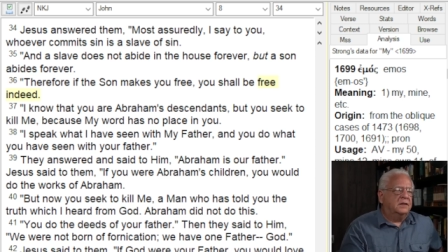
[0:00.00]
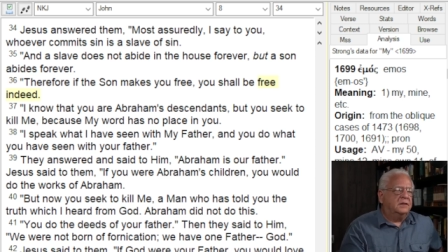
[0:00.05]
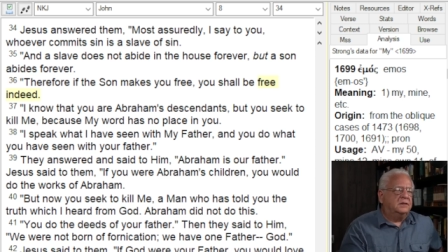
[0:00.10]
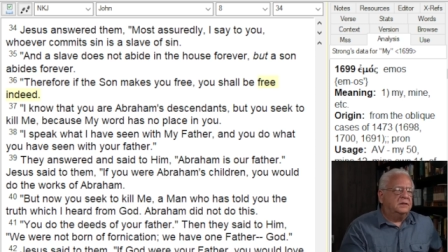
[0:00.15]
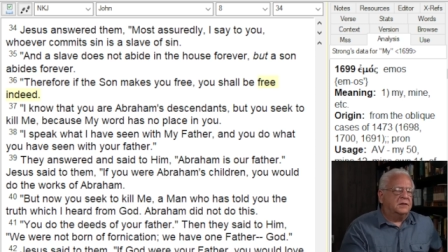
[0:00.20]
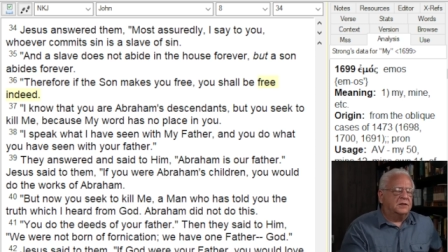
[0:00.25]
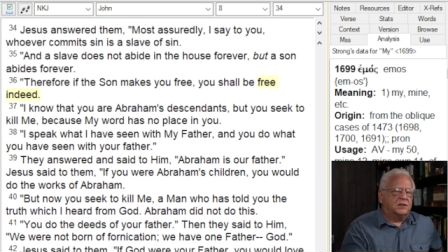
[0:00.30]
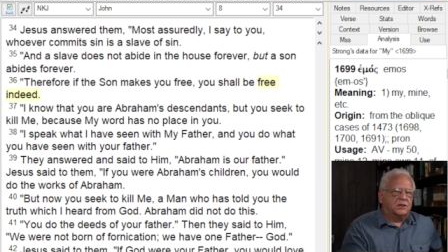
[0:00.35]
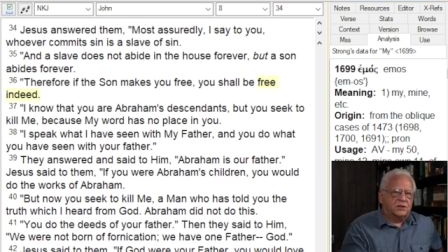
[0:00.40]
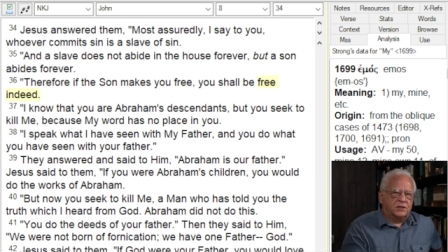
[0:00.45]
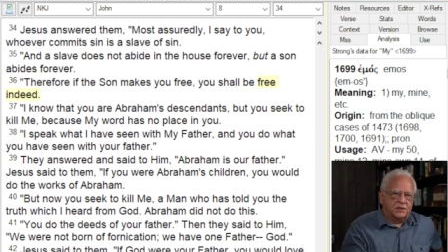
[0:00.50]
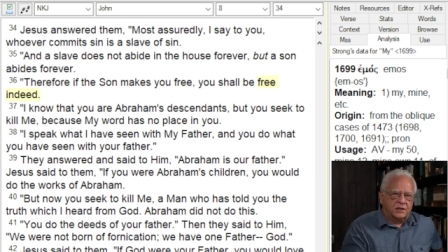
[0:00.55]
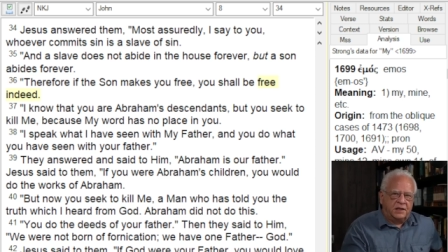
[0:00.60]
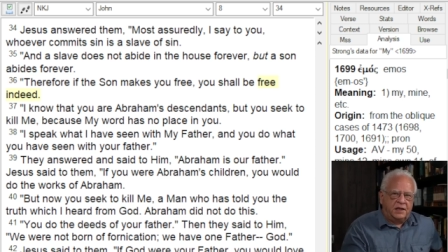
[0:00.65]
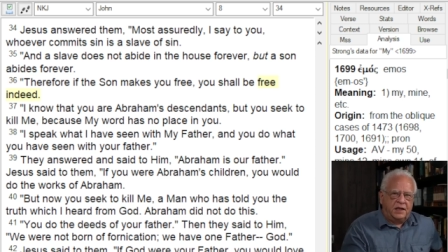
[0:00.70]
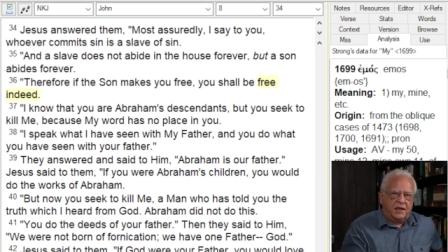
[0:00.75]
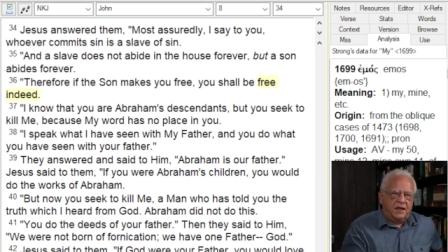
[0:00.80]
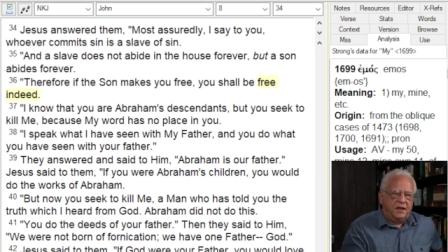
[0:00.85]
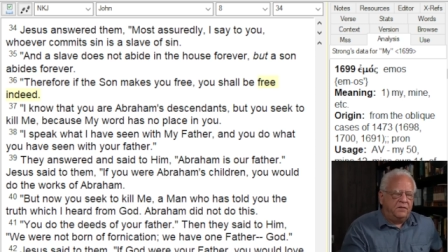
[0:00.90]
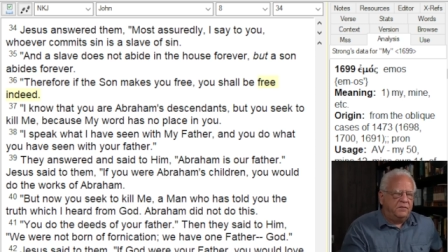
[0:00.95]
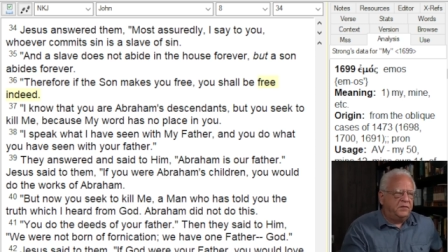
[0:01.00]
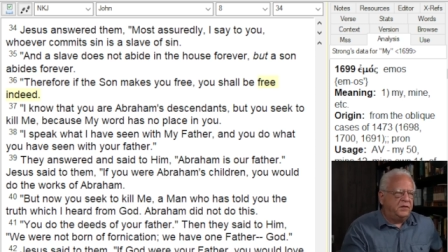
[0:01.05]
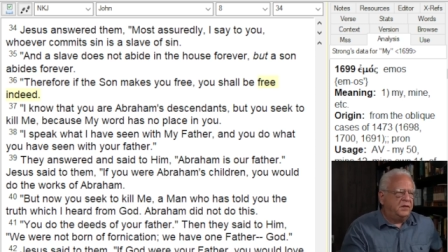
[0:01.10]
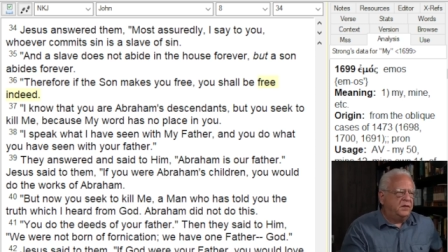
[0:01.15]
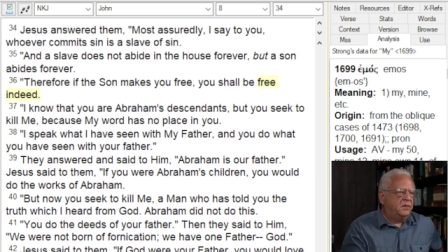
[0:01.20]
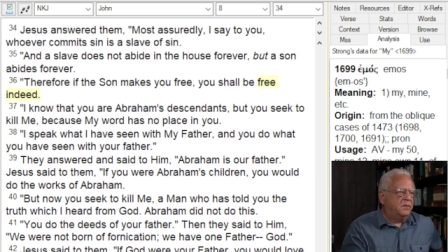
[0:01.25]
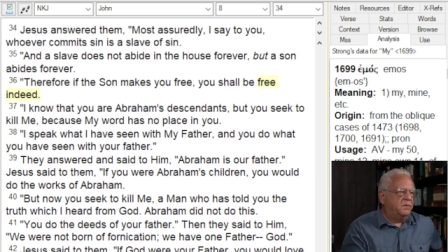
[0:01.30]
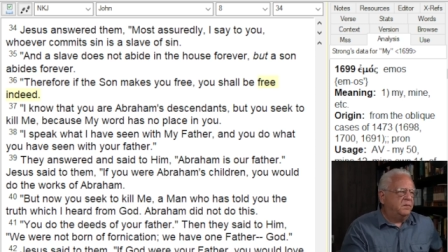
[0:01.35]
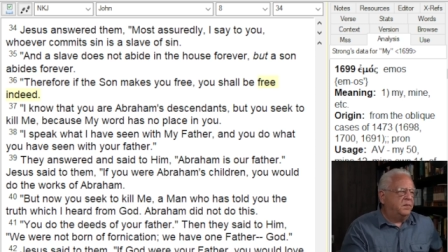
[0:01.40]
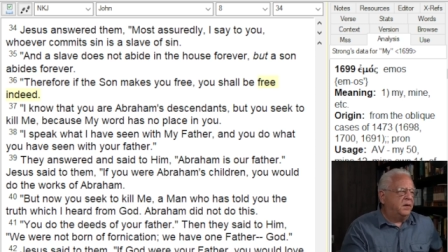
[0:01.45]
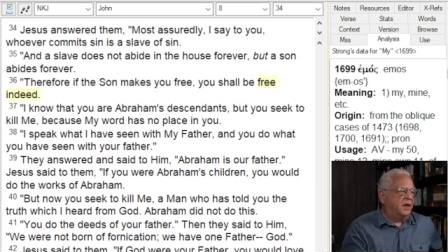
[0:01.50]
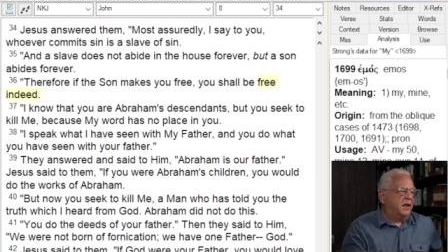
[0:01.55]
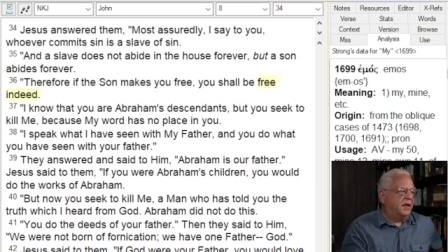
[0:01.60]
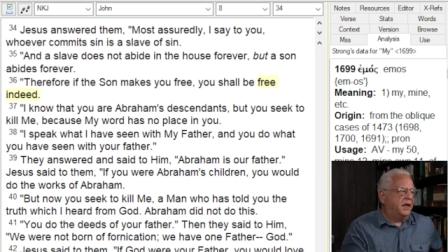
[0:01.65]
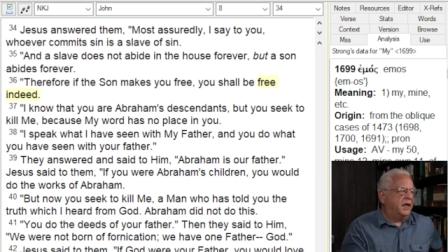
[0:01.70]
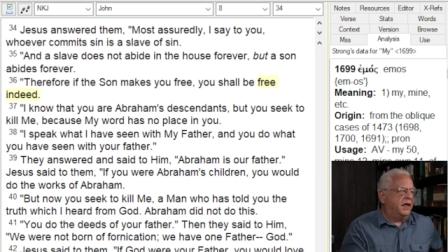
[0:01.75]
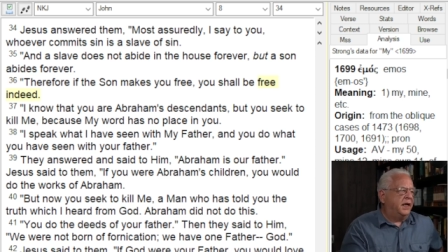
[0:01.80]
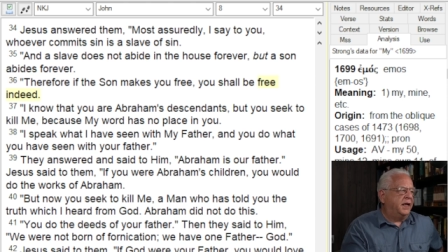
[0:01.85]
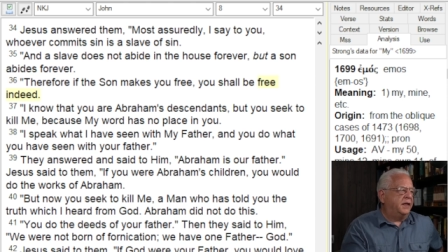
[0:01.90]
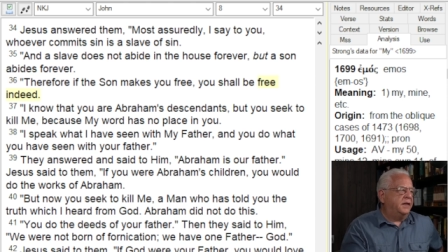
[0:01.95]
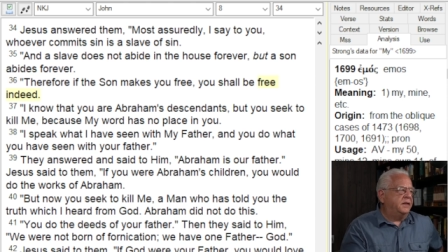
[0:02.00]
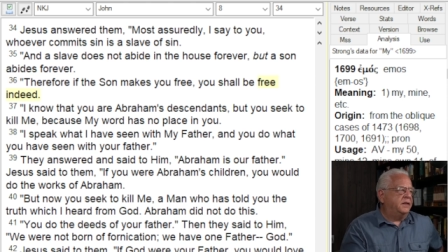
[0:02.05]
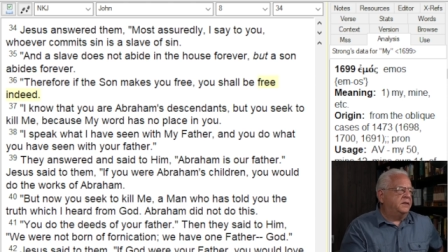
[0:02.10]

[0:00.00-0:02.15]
deceived by